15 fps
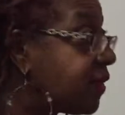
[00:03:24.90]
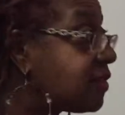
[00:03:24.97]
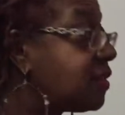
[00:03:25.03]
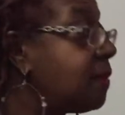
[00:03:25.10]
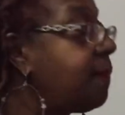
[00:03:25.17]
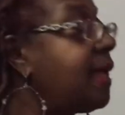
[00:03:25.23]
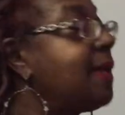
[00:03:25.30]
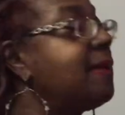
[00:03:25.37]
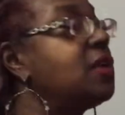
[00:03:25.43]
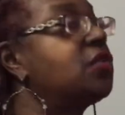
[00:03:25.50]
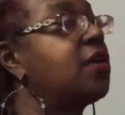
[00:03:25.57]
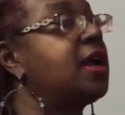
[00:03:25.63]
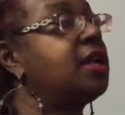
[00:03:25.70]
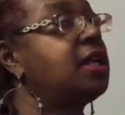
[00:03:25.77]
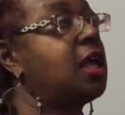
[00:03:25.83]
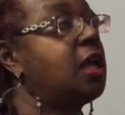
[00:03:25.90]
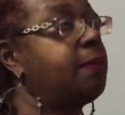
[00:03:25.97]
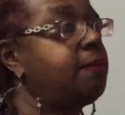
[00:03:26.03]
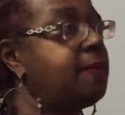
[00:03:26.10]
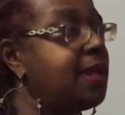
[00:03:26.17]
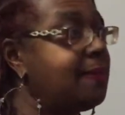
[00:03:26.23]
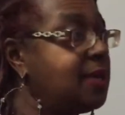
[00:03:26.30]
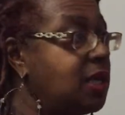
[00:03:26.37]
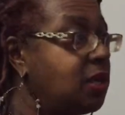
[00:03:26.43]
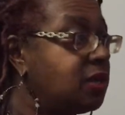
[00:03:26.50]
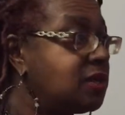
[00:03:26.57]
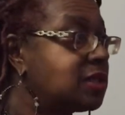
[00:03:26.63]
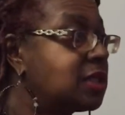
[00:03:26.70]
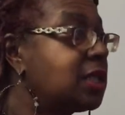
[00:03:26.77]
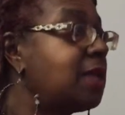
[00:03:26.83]
a fussy baby, trying to help baby go
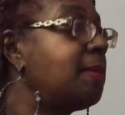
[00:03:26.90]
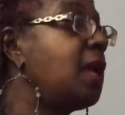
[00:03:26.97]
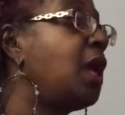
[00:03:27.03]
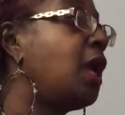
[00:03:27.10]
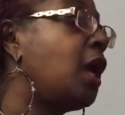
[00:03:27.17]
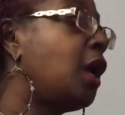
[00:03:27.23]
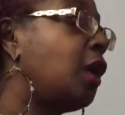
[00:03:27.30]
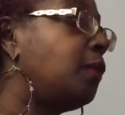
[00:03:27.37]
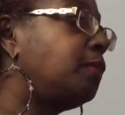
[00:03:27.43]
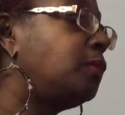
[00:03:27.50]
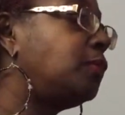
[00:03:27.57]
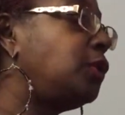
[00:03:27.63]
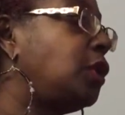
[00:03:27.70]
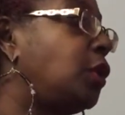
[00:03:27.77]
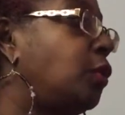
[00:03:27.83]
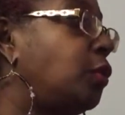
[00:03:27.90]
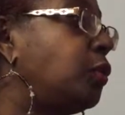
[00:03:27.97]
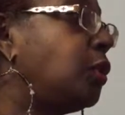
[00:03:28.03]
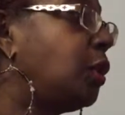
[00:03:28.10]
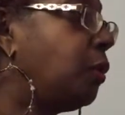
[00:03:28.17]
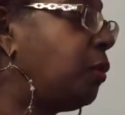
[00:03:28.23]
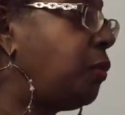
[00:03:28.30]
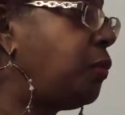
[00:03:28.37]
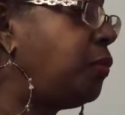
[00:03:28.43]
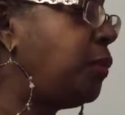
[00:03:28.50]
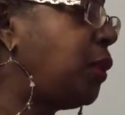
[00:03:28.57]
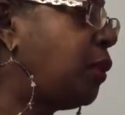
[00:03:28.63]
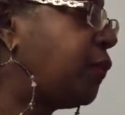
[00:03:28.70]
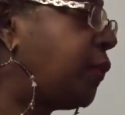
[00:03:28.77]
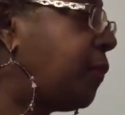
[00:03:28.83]
to sleep, help,
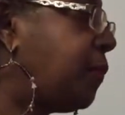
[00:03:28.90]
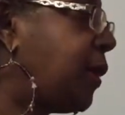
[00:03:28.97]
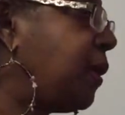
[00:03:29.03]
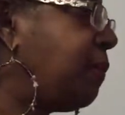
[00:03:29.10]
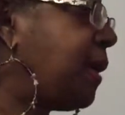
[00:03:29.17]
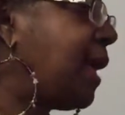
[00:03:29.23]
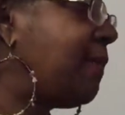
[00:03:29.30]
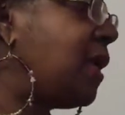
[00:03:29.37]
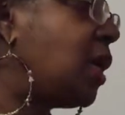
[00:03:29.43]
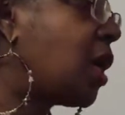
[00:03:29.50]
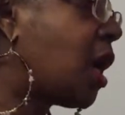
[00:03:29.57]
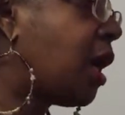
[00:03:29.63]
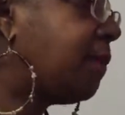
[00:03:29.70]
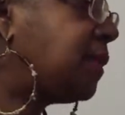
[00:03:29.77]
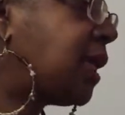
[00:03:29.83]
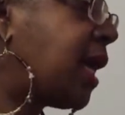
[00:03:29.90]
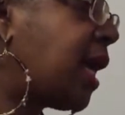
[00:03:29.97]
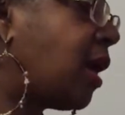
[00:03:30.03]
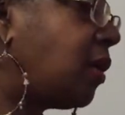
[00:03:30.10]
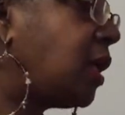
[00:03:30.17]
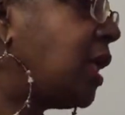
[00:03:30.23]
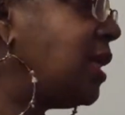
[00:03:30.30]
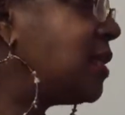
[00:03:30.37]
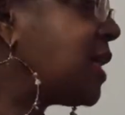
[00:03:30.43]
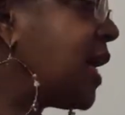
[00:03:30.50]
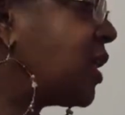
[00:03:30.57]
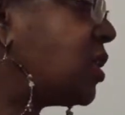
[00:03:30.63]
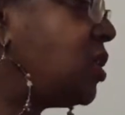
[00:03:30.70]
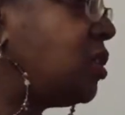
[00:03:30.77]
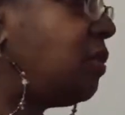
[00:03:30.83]
beautiful big baby calm down. He's
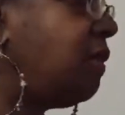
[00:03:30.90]
actually